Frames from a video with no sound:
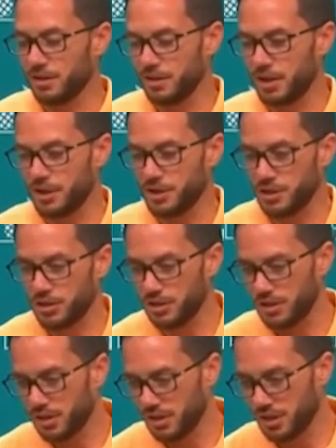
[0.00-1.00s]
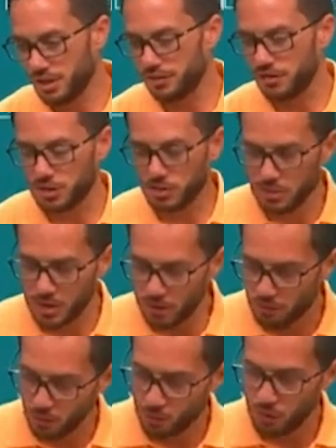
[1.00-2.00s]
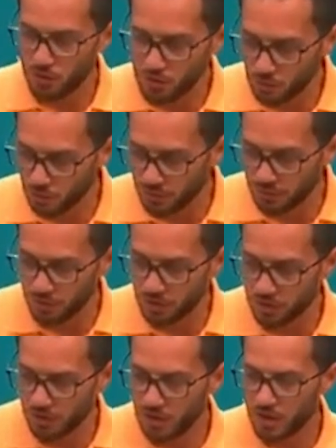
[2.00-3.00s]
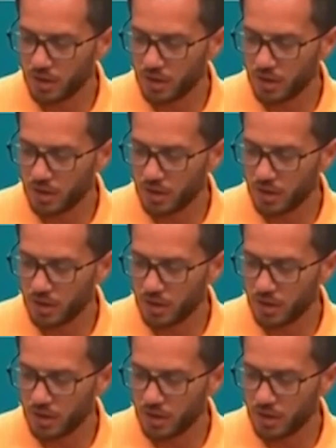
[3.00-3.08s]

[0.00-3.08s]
inclination given to me whatsoever